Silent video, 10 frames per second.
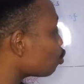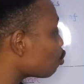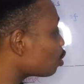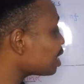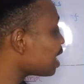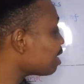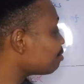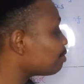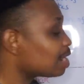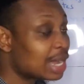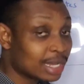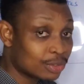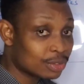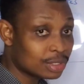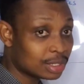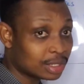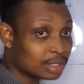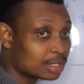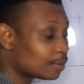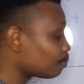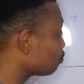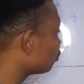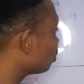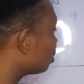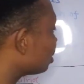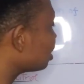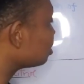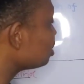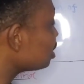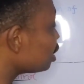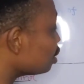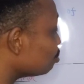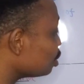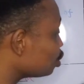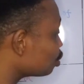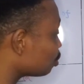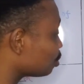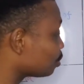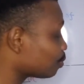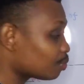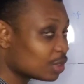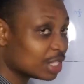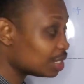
1-alpha hydroxylase. Now this inhibition, the